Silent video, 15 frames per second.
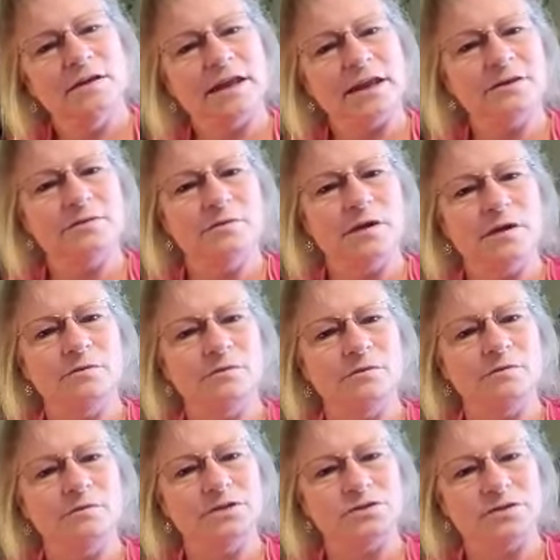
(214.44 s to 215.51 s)
like
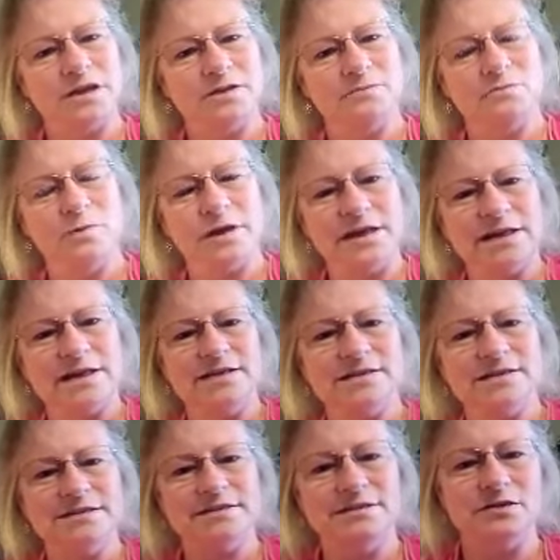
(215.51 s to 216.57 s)
do they
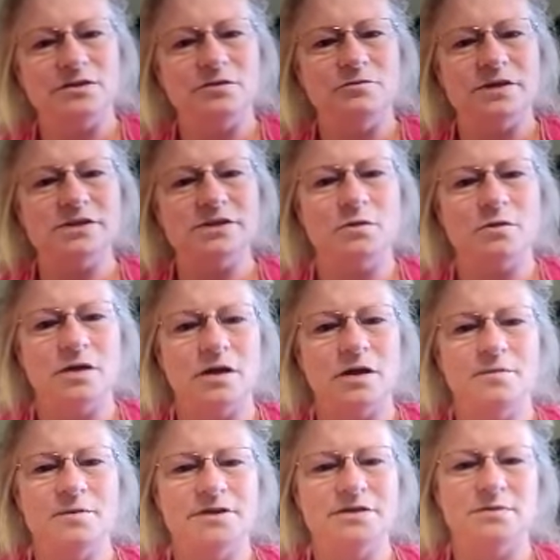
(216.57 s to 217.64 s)
witness you know what's going
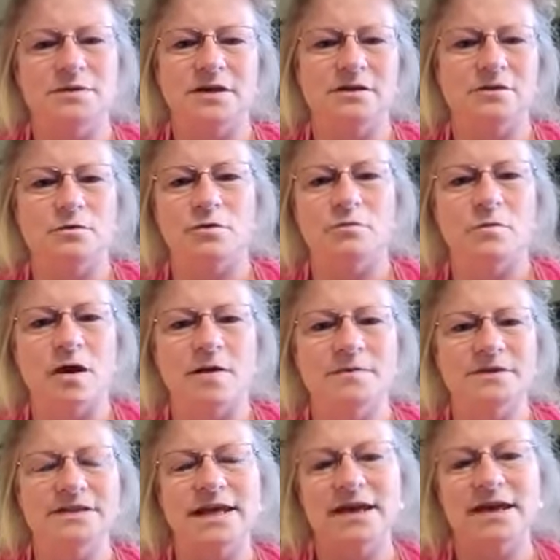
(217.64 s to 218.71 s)
on between quote
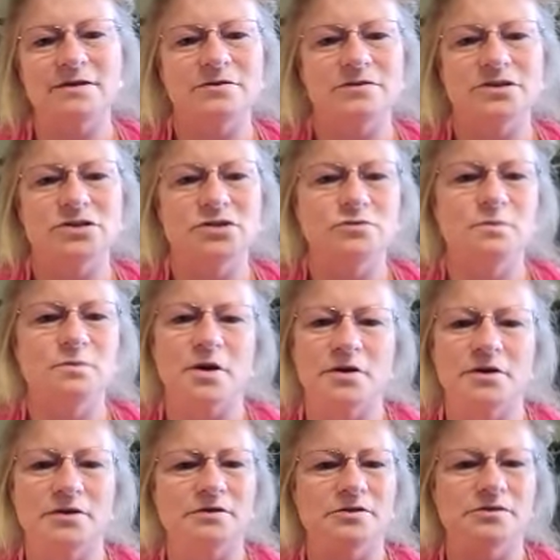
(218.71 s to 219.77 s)
mom and dad or the two
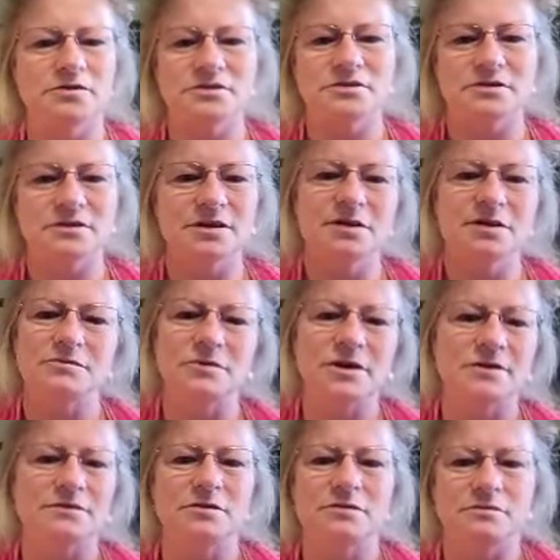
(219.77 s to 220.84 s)
partners or you know
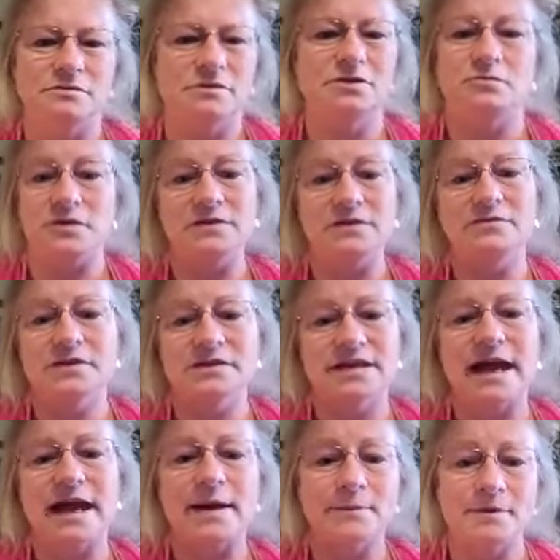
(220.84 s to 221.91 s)
whatever grief has
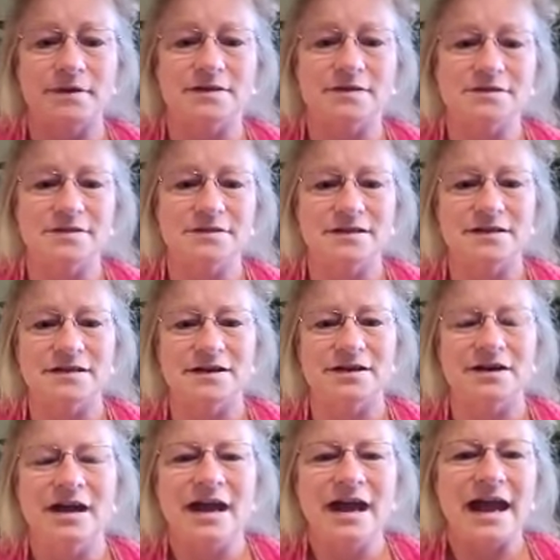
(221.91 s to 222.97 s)
happened in
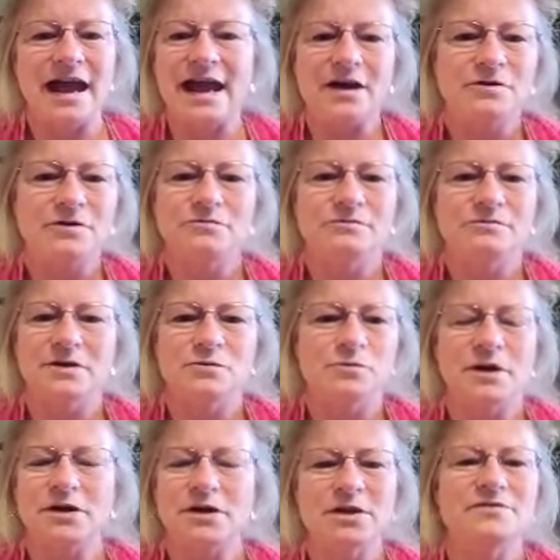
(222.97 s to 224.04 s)
there how like
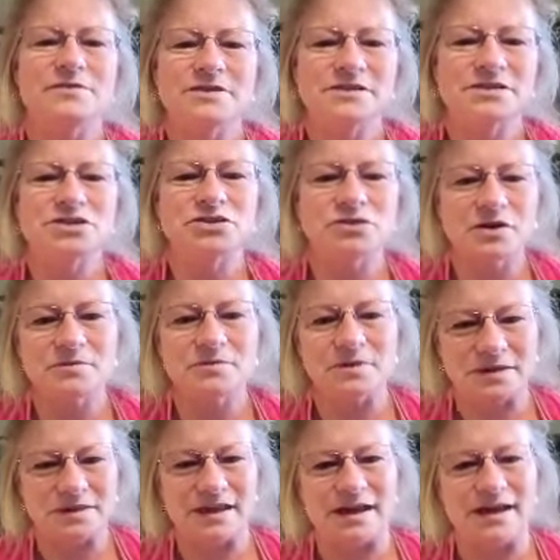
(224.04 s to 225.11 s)
where do you even start
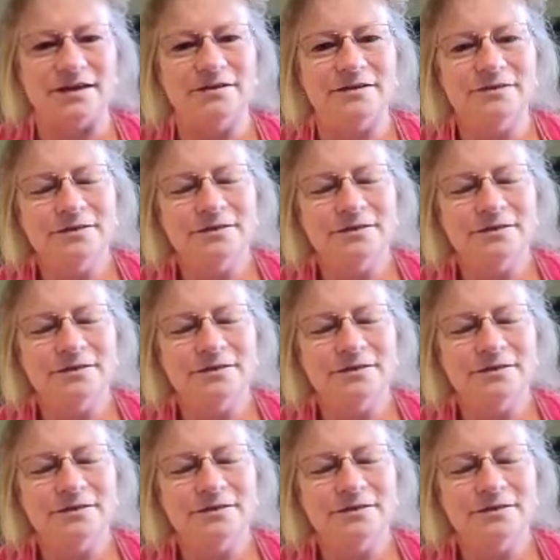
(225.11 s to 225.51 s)
with that